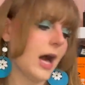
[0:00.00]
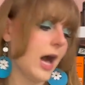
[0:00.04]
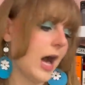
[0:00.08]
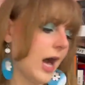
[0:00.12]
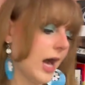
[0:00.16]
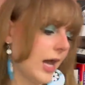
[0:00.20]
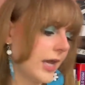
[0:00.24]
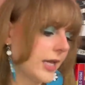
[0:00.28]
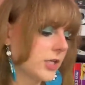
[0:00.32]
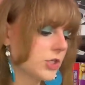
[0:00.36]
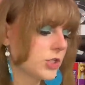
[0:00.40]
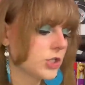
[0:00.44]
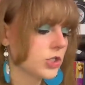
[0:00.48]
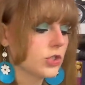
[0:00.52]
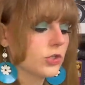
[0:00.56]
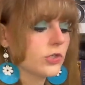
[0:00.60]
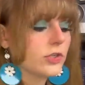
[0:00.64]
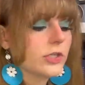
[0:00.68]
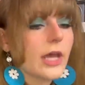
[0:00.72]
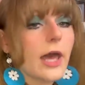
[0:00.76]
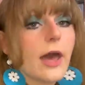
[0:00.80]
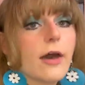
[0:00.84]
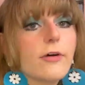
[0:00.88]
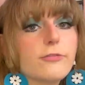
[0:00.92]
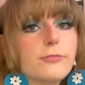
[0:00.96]
I should
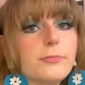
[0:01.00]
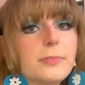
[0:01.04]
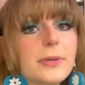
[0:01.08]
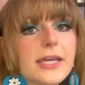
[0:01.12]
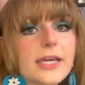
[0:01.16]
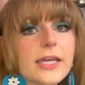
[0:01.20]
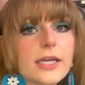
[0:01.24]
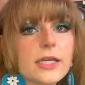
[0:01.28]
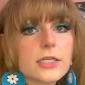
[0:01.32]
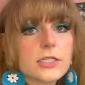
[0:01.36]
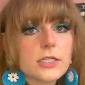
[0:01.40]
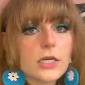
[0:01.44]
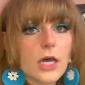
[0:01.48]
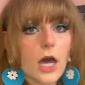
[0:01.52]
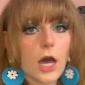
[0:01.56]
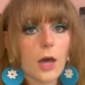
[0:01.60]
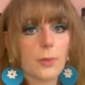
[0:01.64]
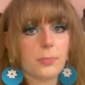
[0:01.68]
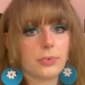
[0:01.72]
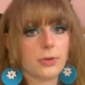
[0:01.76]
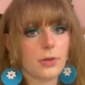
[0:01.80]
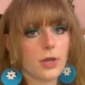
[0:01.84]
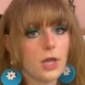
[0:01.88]
have picked up